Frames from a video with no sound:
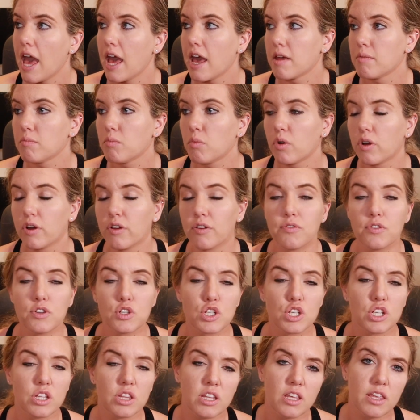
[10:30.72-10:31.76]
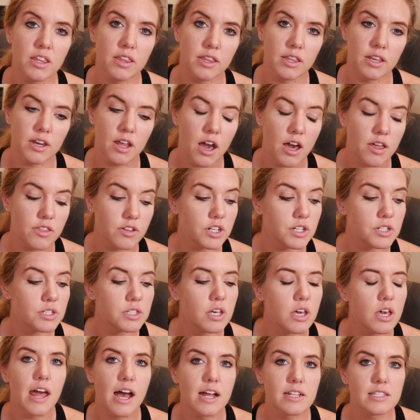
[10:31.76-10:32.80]
and more efficiently than
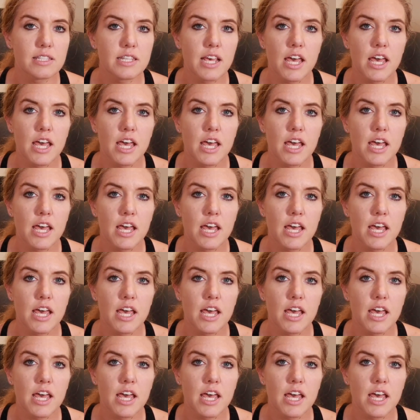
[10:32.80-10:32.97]
others. That